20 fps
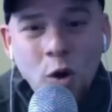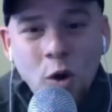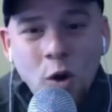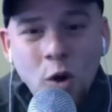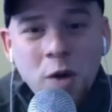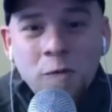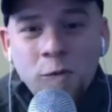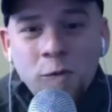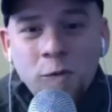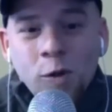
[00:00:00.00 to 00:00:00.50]

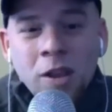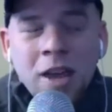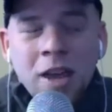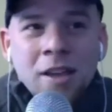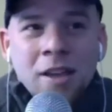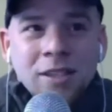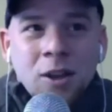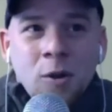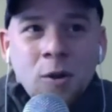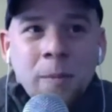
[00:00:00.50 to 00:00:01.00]
full.
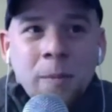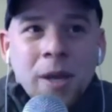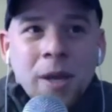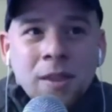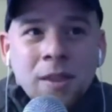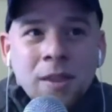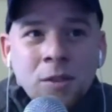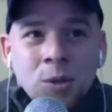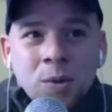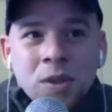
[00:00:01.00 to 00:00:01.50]
So I
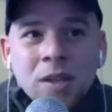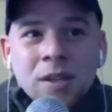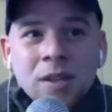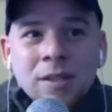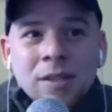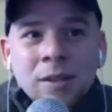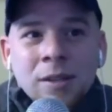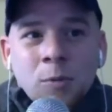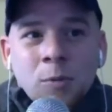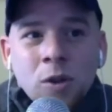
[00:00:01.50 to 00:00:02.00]
mean, the
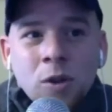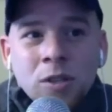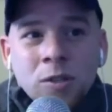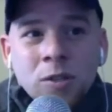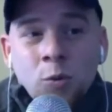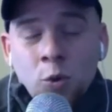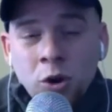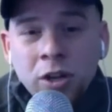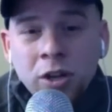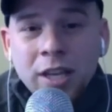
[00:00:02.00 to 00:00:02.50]
truth is, it
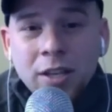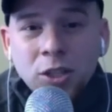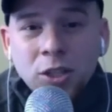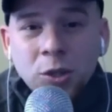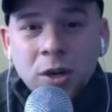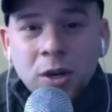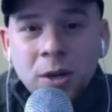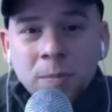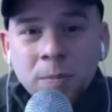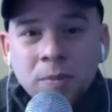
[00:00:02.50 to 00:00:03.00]
was a
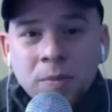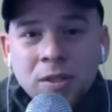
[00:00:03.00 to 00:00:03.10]
working trip.